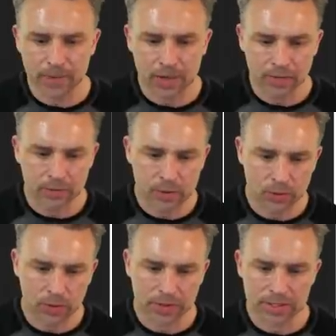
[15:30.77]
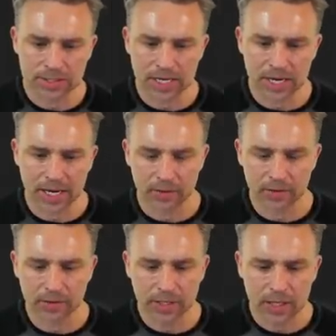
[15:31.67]
If we twirl these
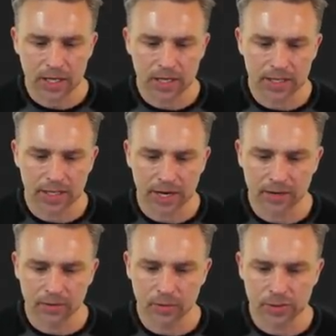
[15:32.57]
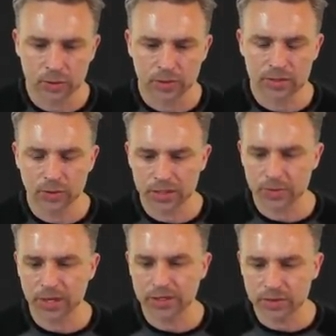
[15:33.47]
down, again, I don't know which one's which,
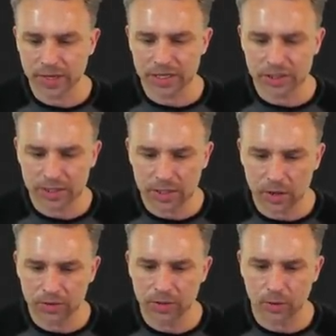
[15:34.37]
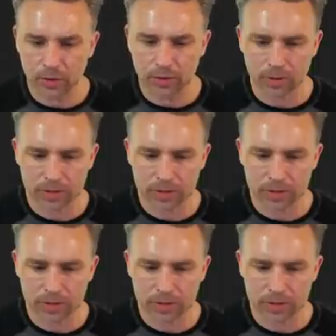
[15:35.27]
but I do actually know the order.